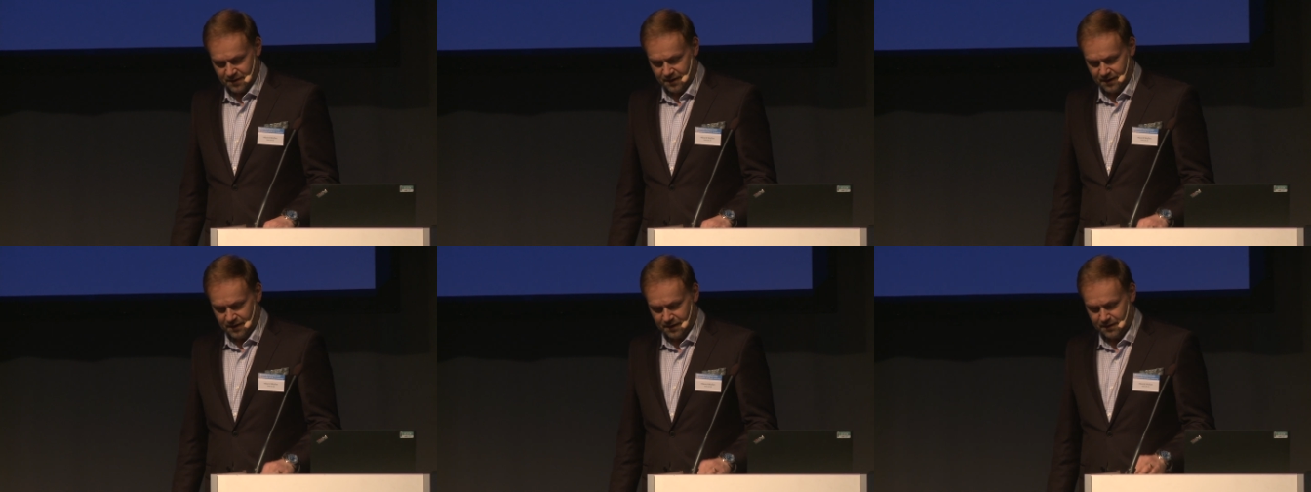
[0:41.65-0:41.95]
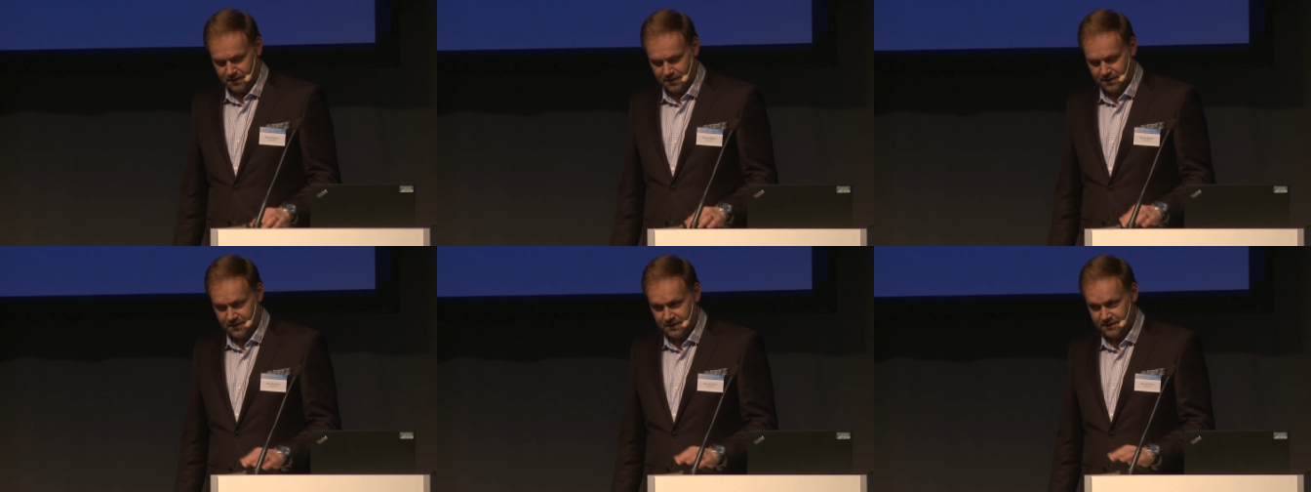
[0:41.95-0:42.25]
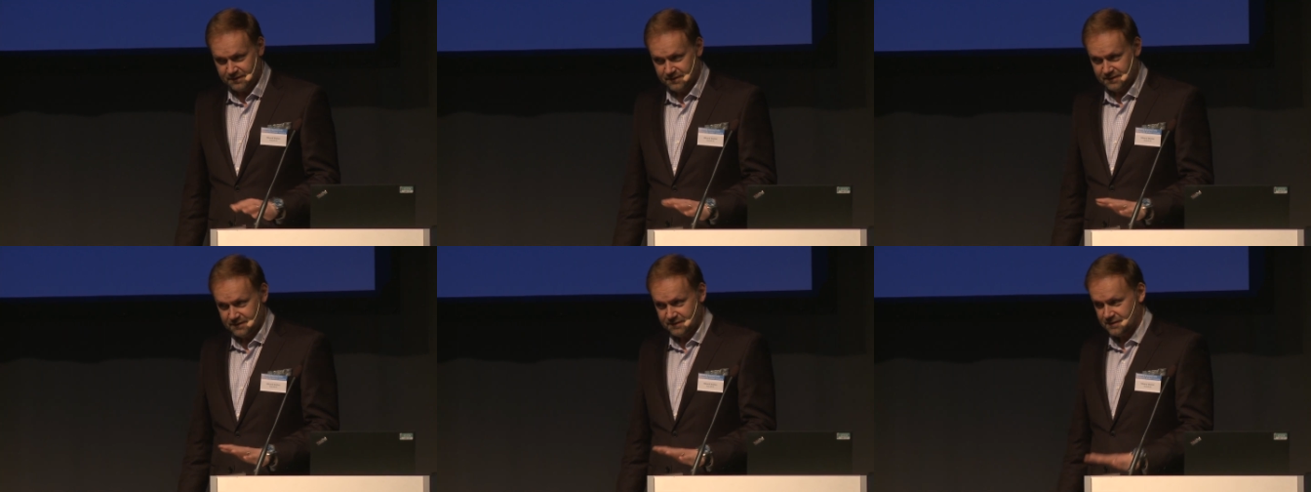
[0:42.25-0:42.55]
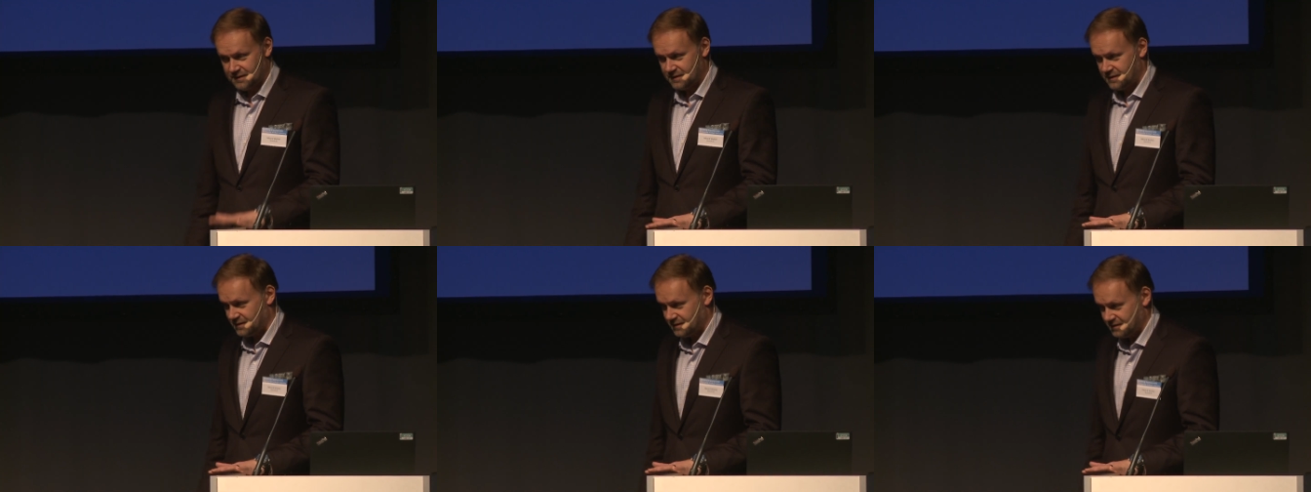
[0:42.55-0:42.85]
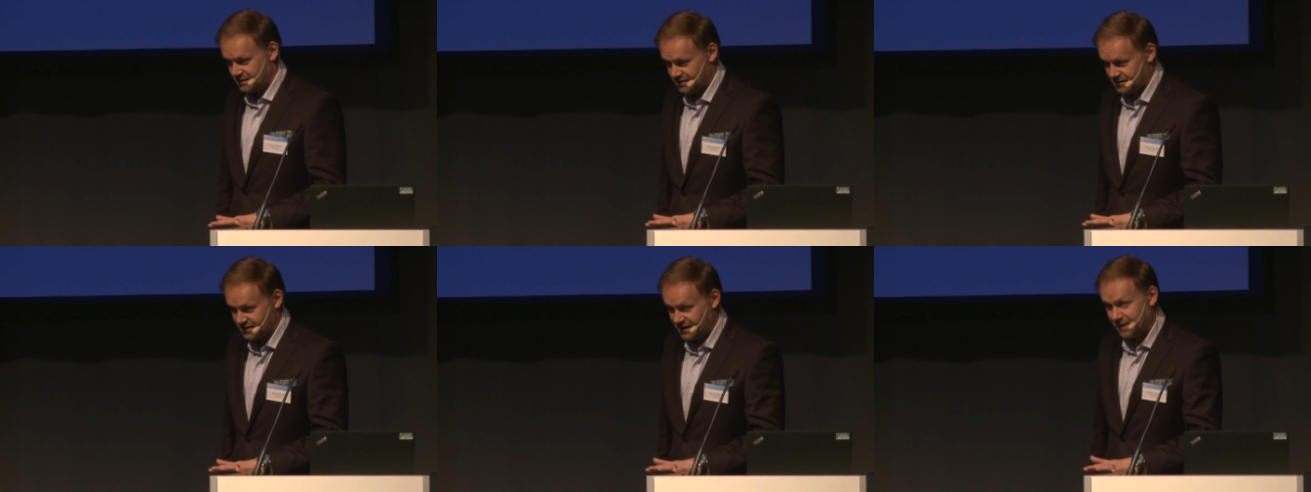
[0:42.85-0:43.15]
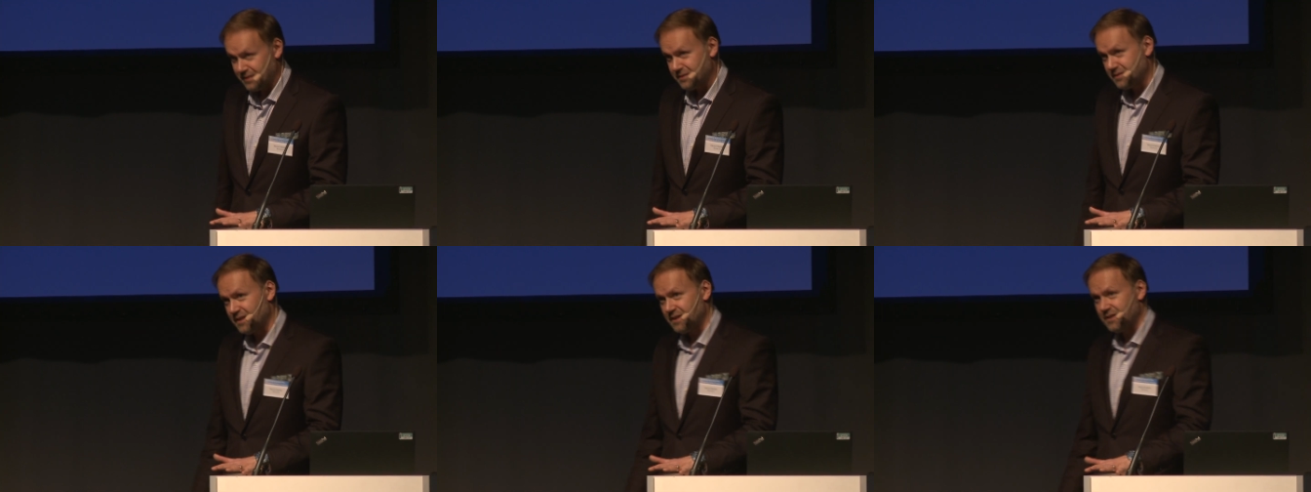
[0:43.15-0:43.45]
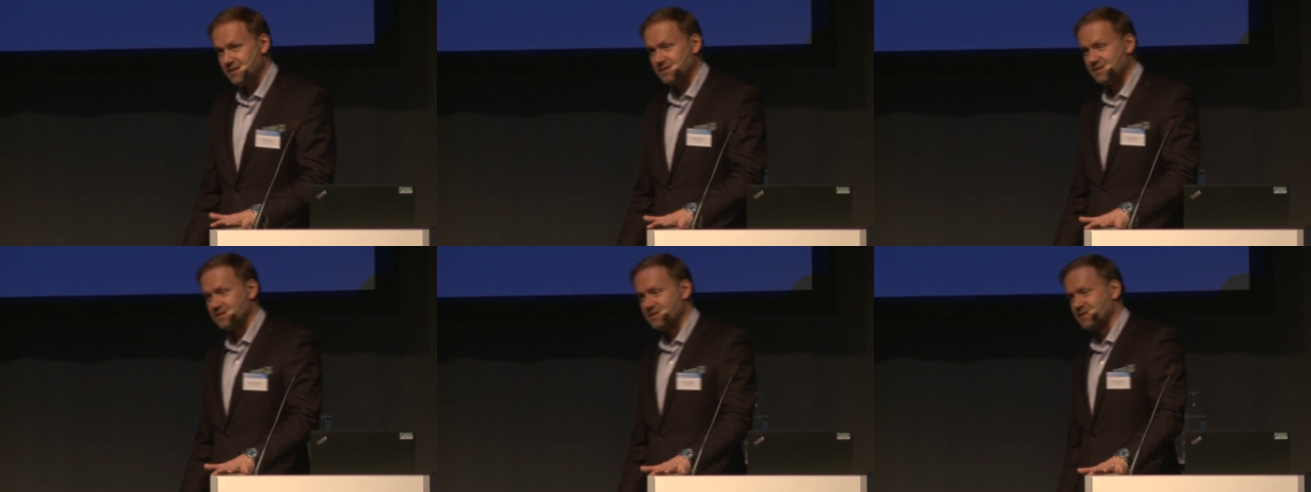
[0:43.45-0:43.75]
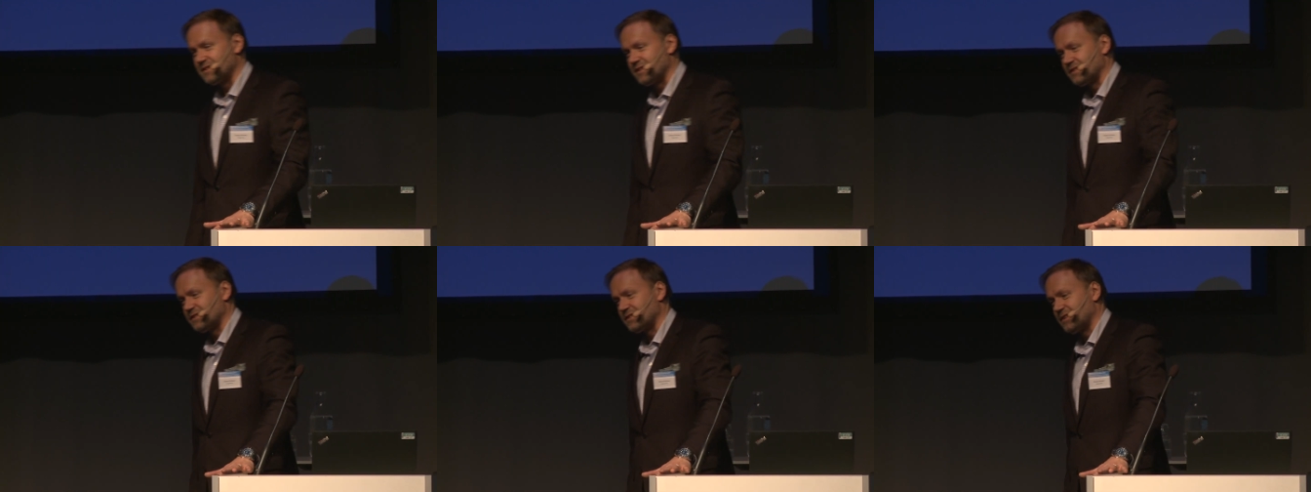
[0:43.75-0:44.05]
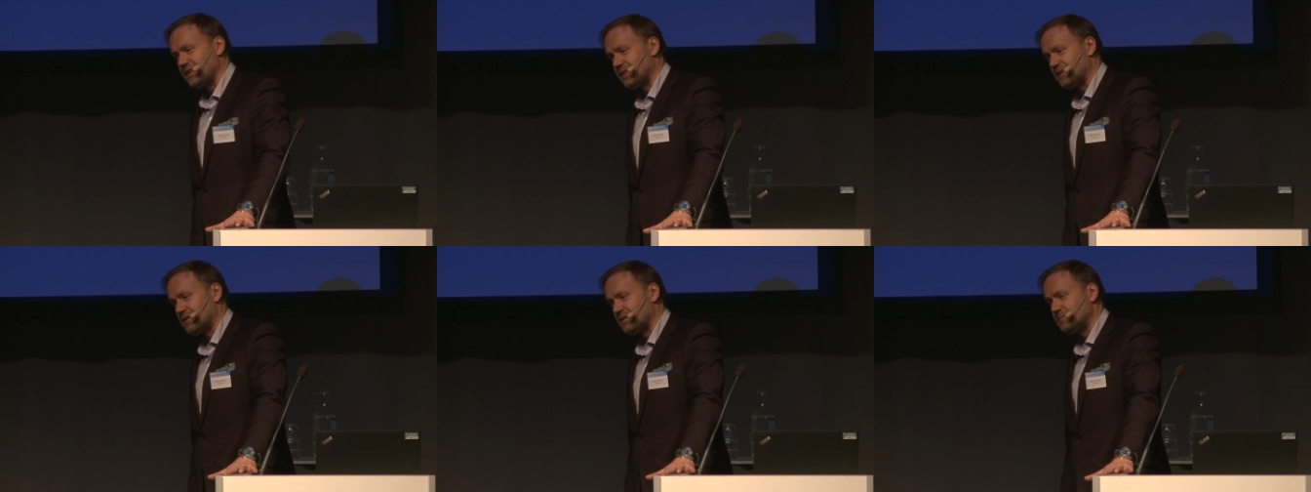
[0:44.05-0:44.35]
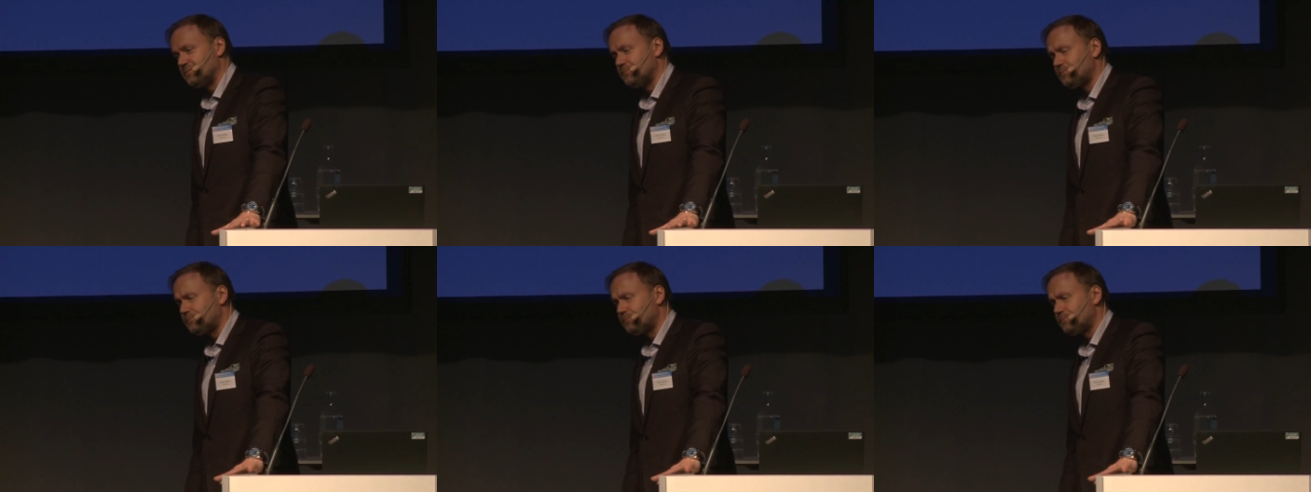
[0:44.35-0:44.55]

and it's uh, 10 years this year.